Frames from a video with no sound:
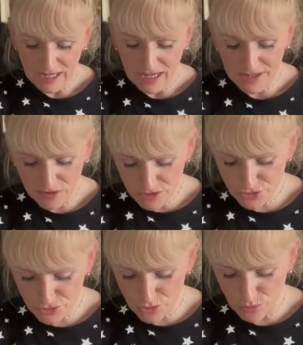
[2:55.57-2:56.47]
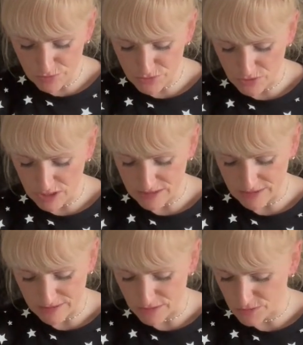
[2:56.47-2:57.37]
and I struggle with
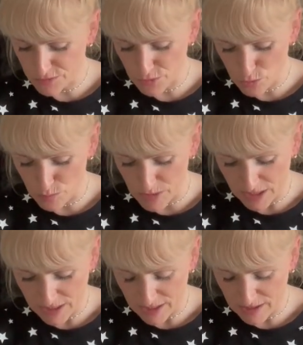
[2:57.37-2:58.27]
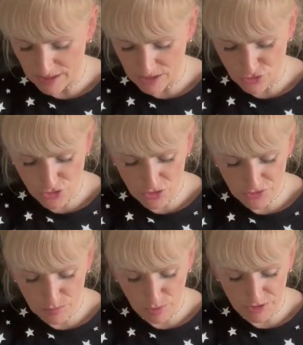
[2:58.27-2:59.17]
sunglasses that suit me, and I tried
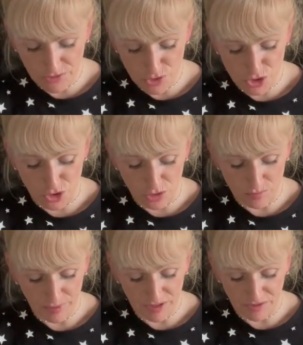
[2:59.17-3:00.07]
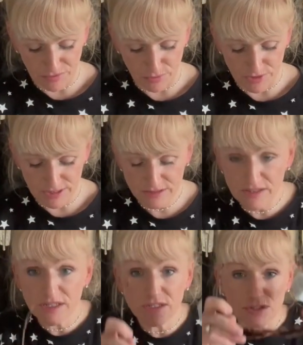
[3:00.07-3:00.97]
them on in the shop, and I thought, yes,
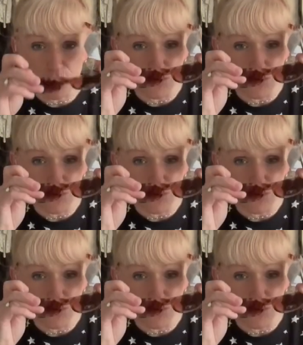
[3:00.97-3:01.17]
they do,